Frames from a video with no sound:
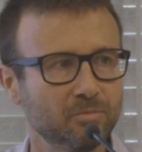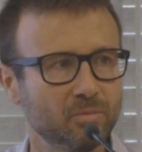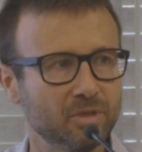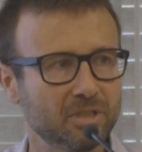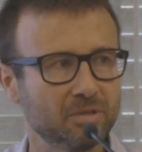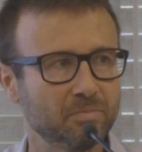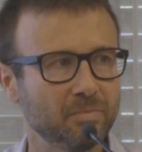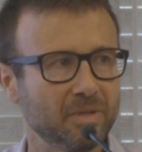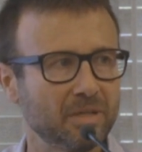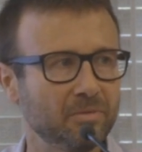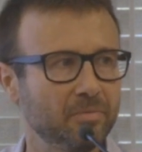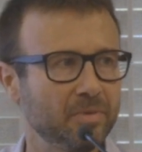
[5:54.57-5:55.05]

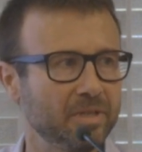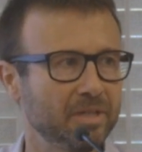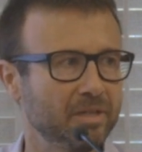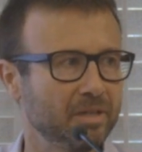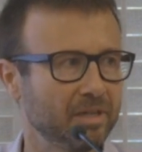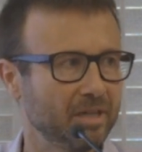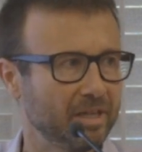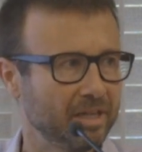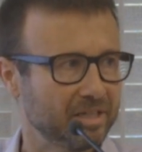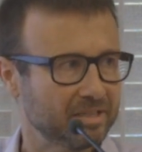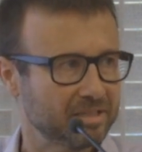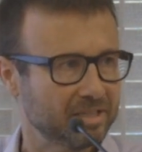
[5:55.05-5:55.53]
which may
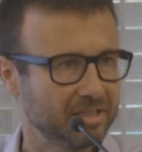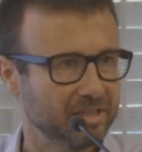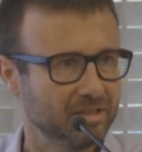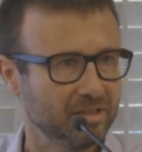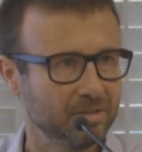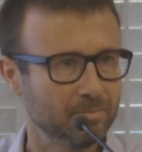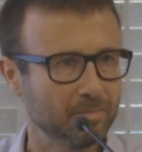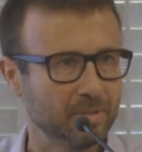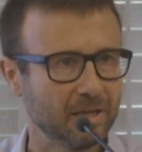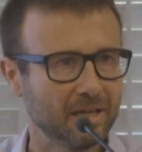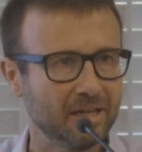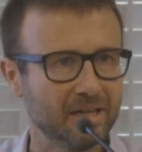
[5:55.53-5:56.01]
be
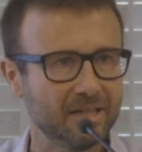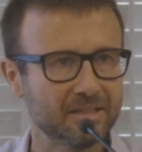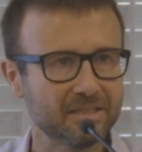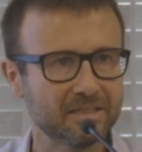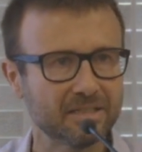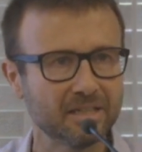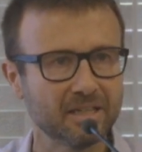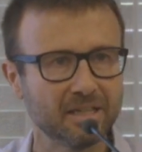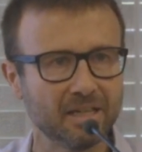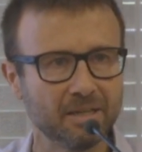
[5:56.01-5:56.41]
SCD plus,